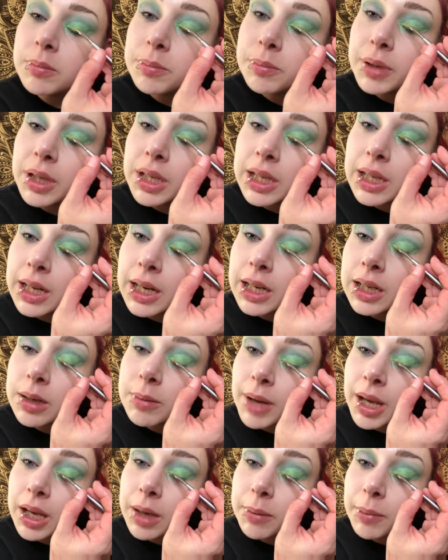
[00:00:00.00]
beginning to
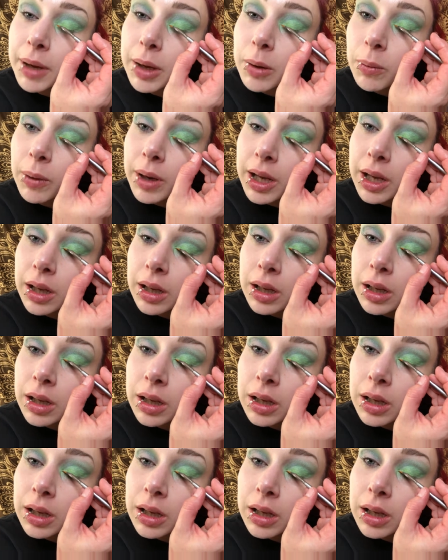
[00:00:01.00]
make my wing.